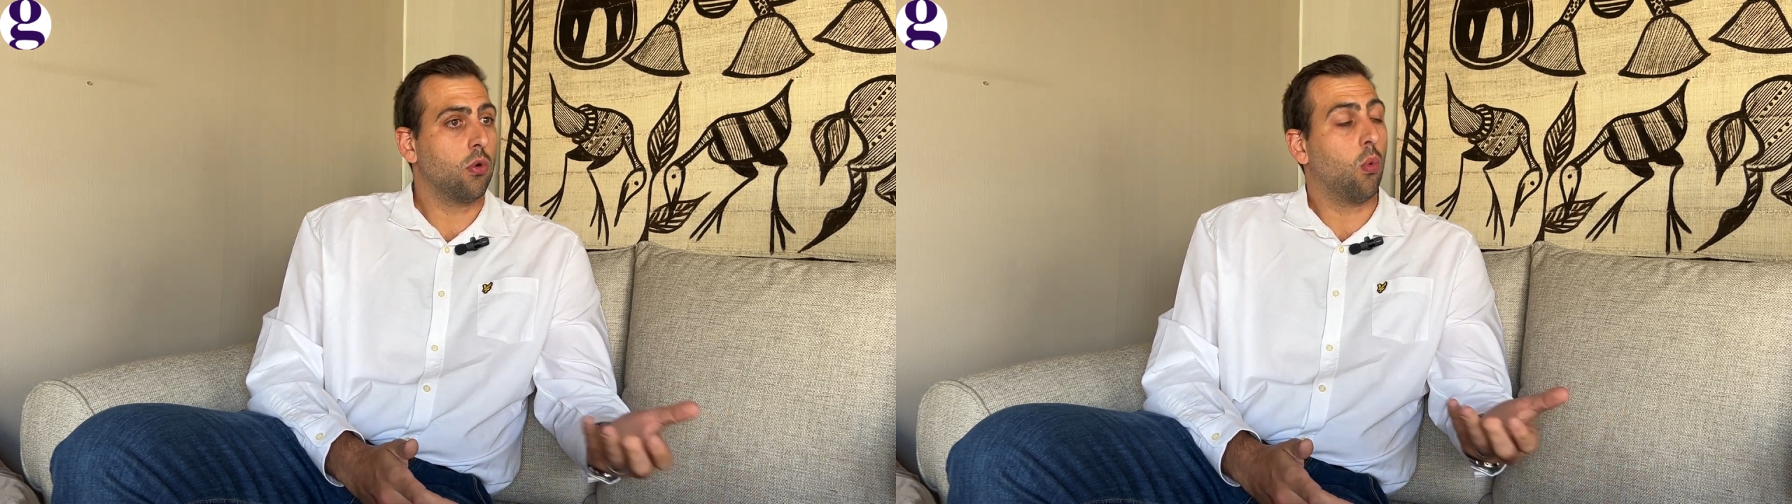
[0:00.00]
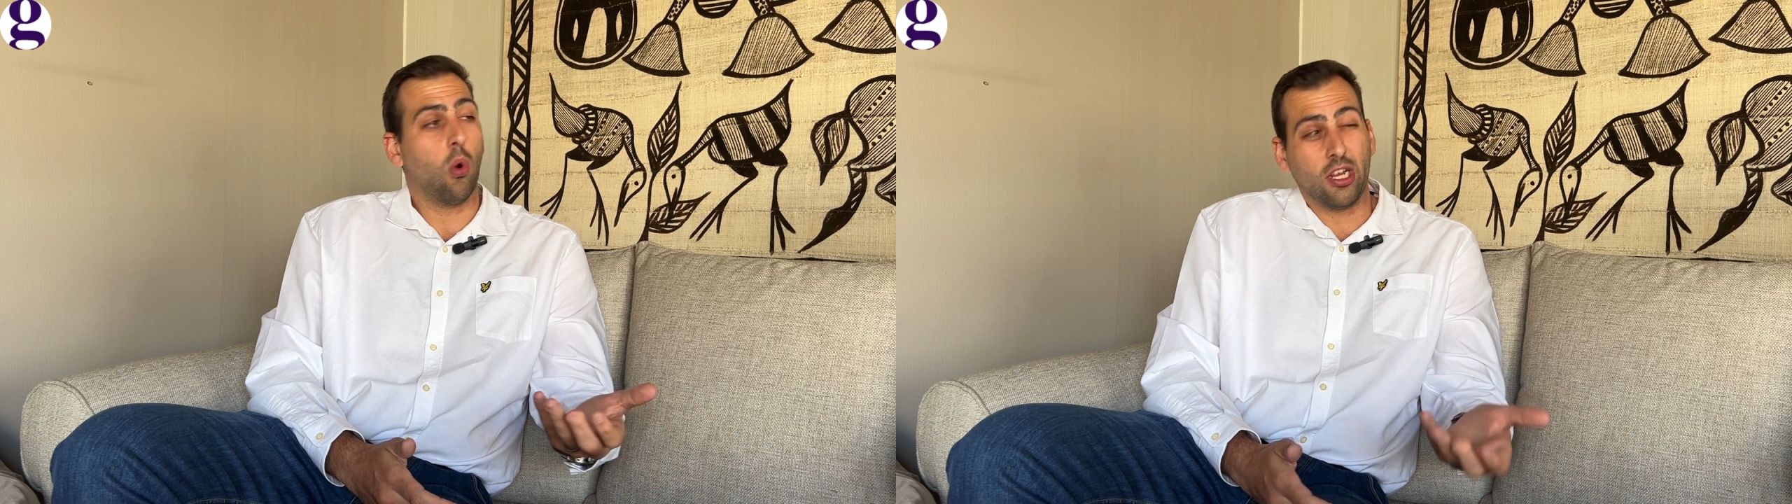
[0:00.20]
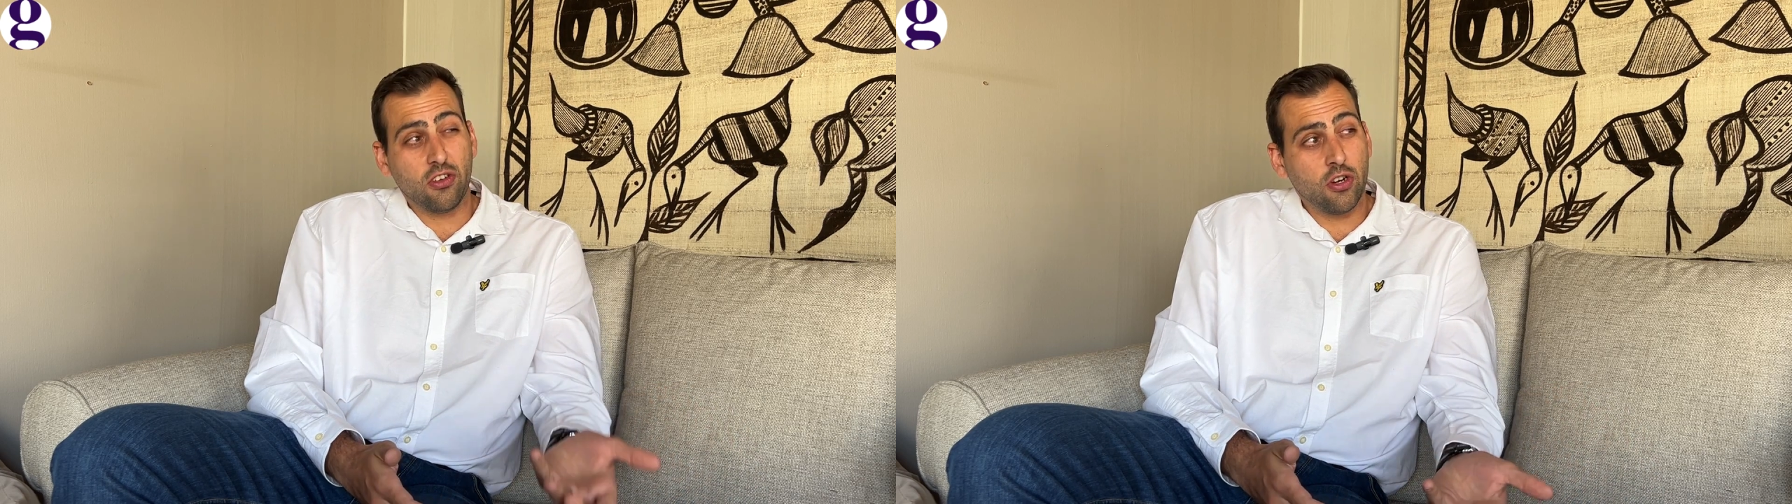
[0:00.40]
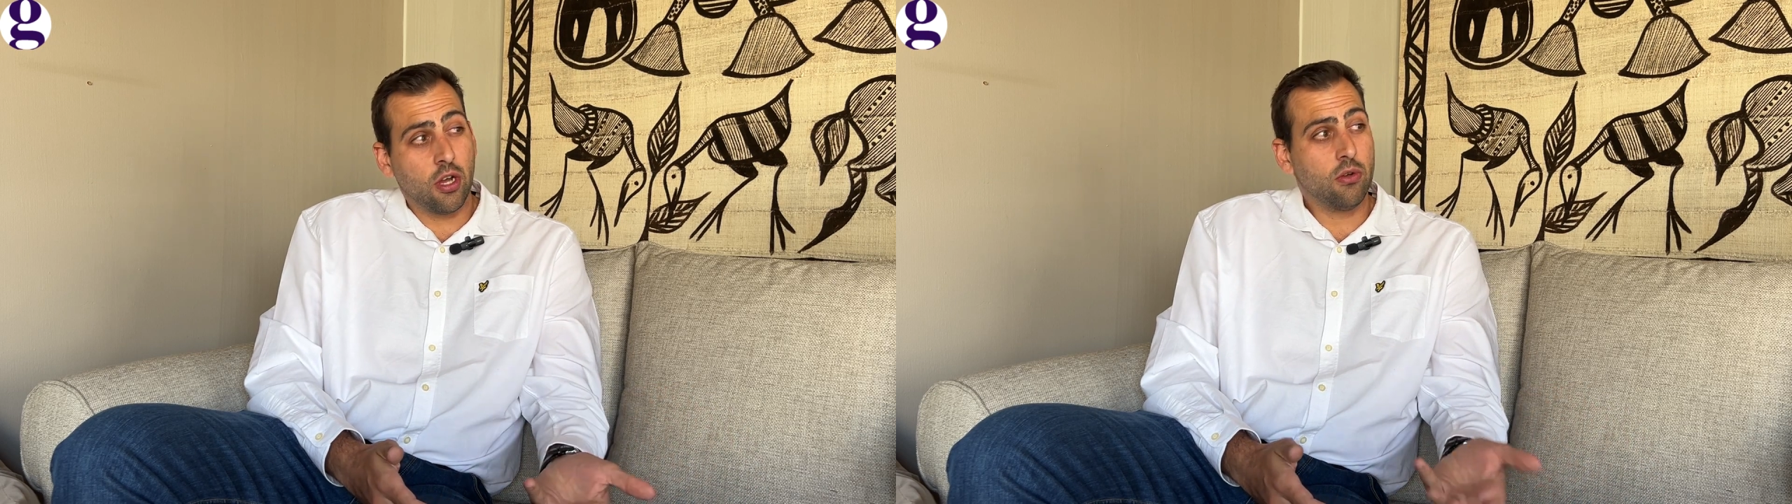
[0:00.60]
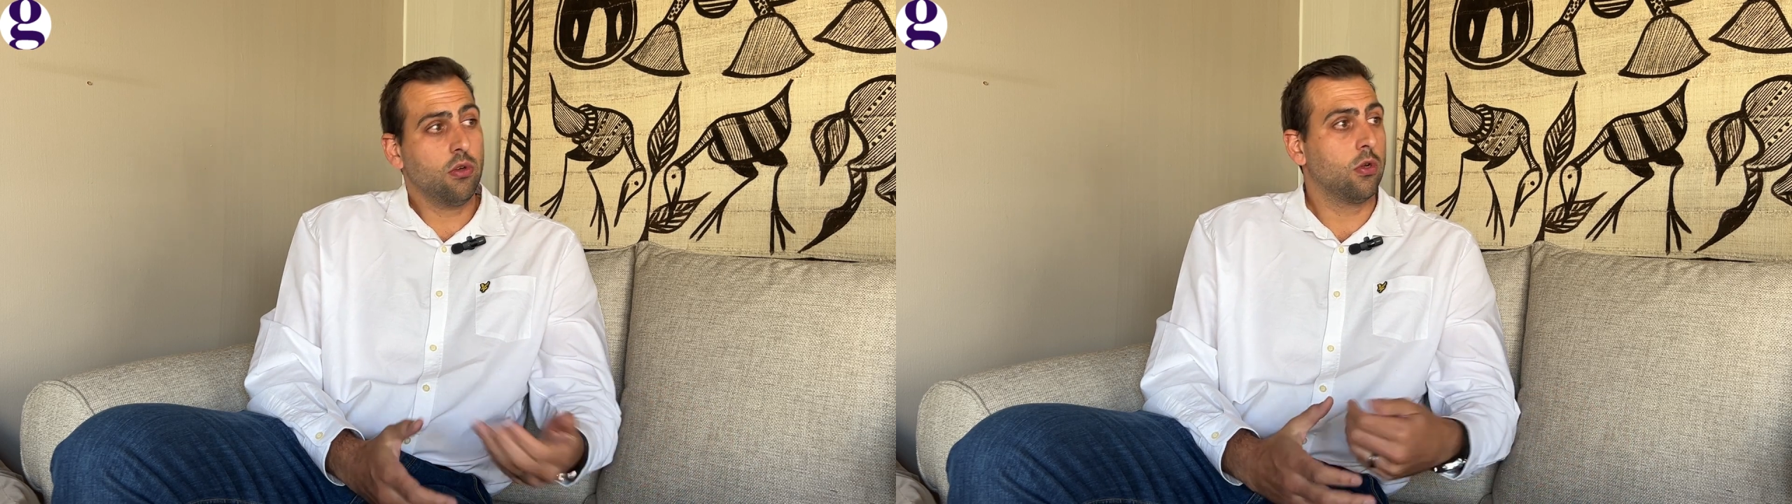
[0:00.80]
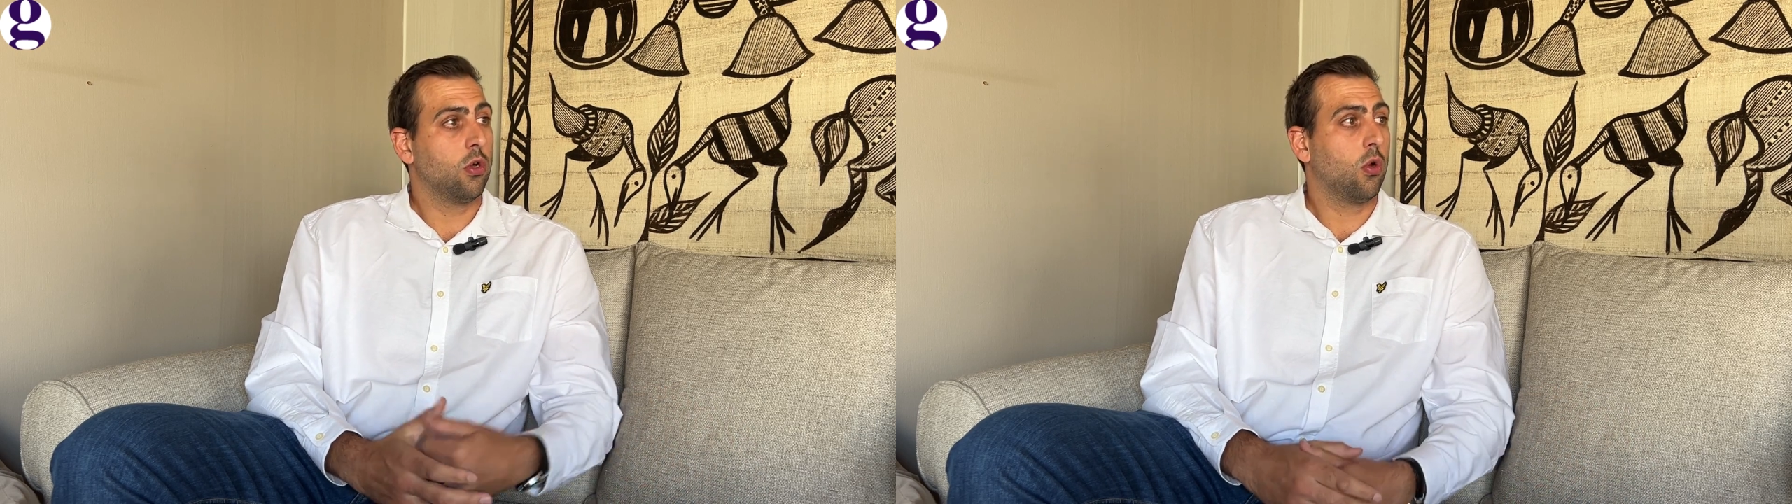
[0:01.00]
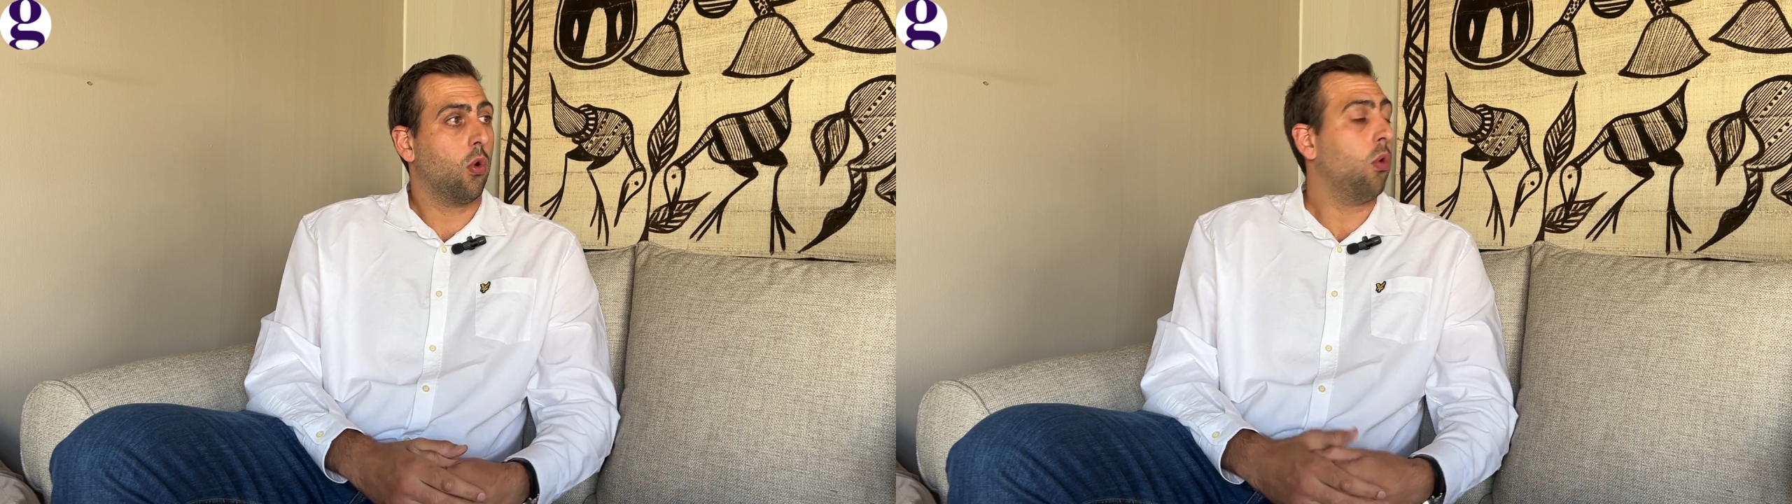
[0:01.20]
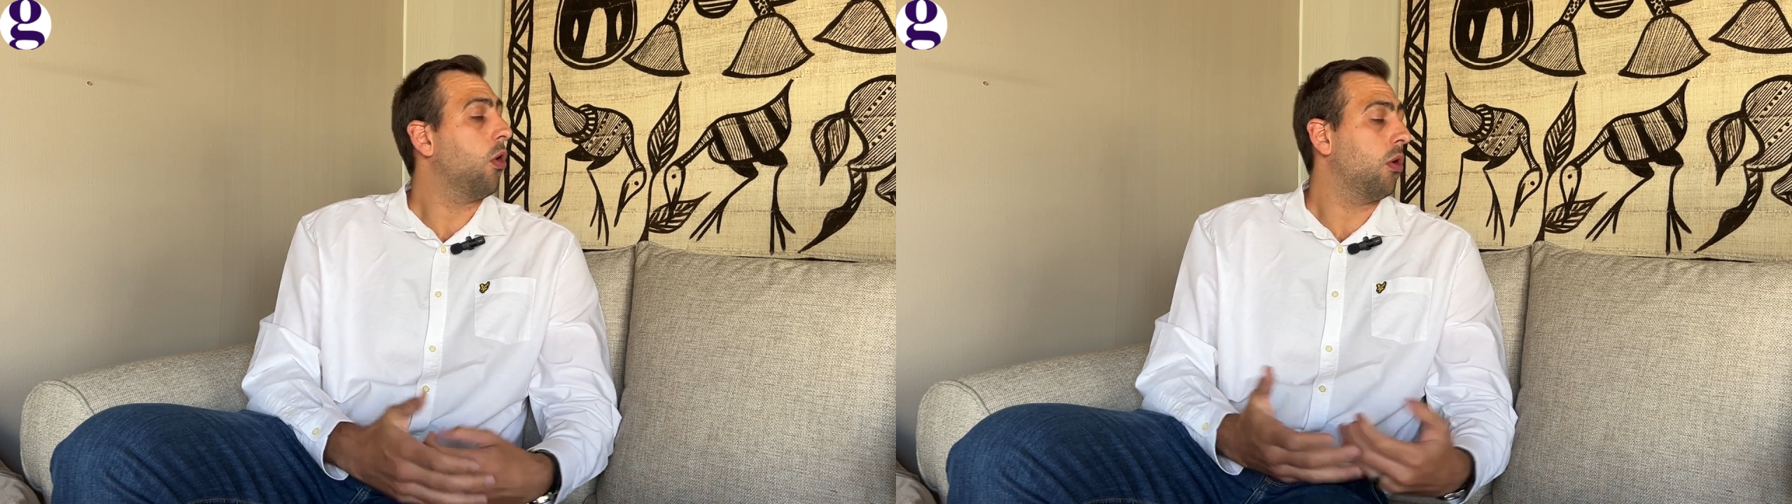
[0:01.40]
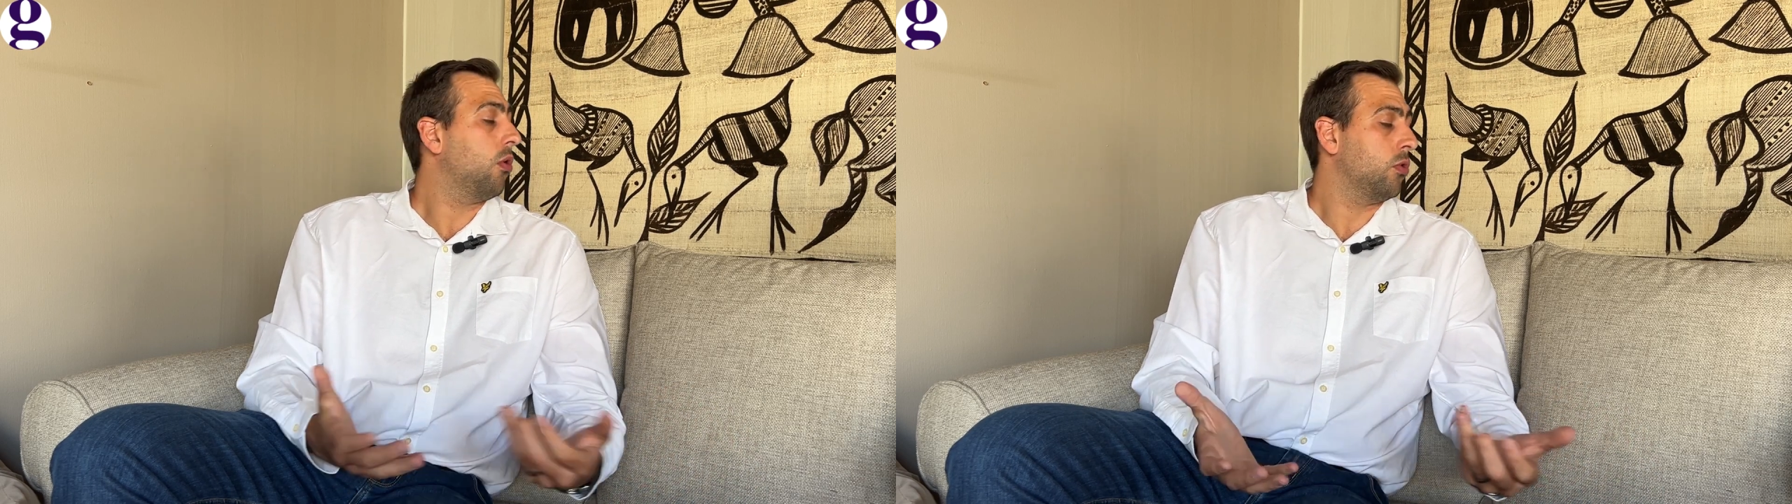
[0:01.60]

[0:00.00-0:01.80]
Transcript: want to know, or